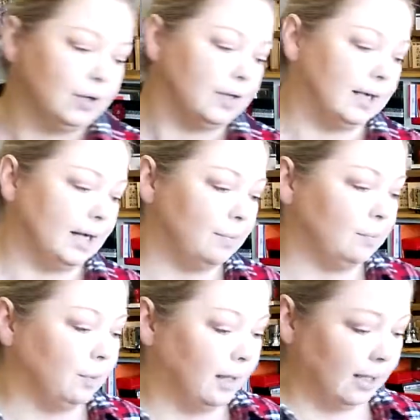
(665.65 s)
you that I've
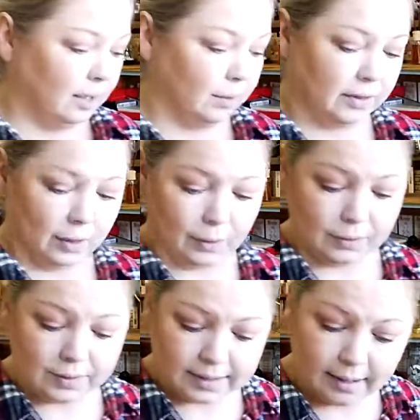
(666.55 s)
been playing with
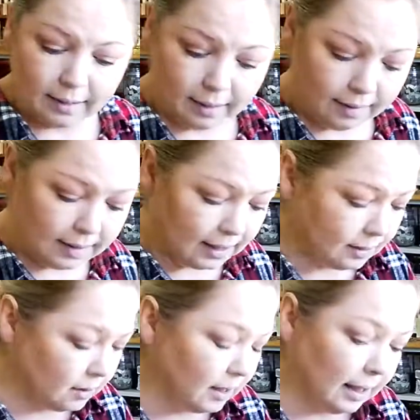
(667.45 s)
those. And
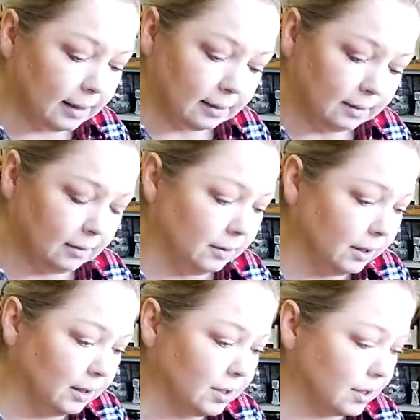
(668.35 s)
then, yeah, you
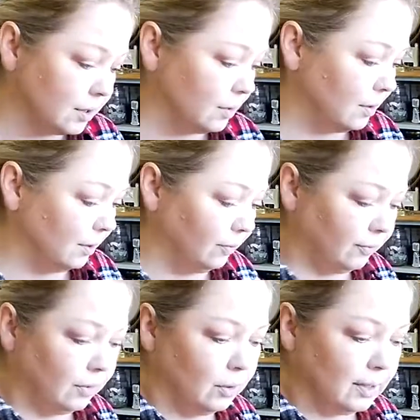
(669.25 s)
can just sort of
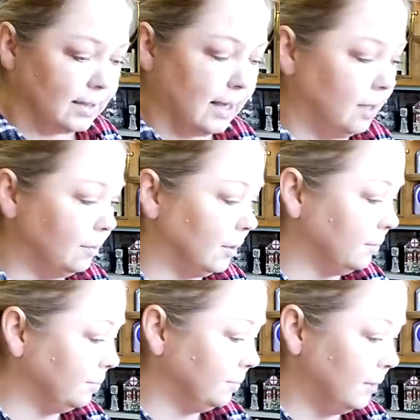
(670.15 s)
go to town
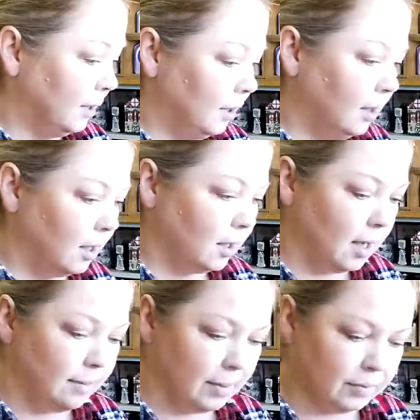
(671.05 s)
and
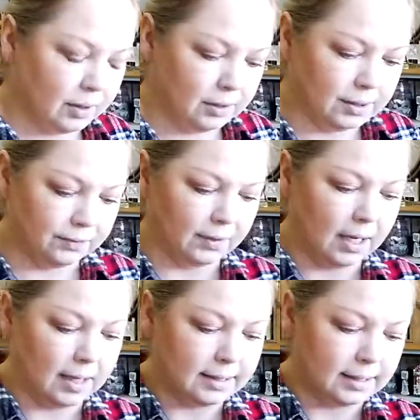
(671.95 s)
come up with all different
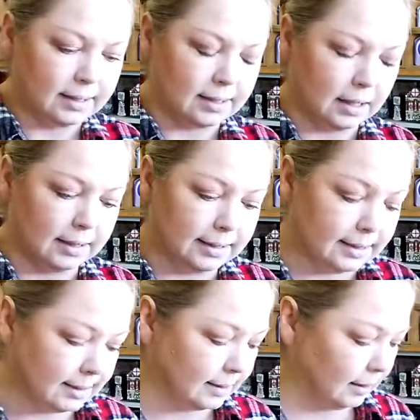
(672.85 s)
kinds of
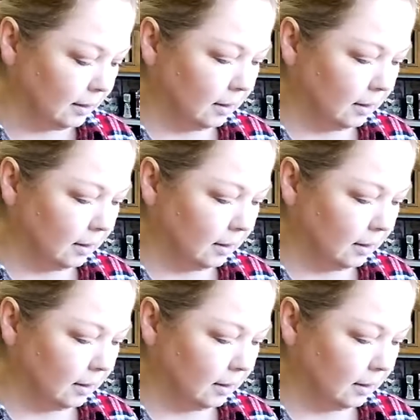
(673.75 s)
designs.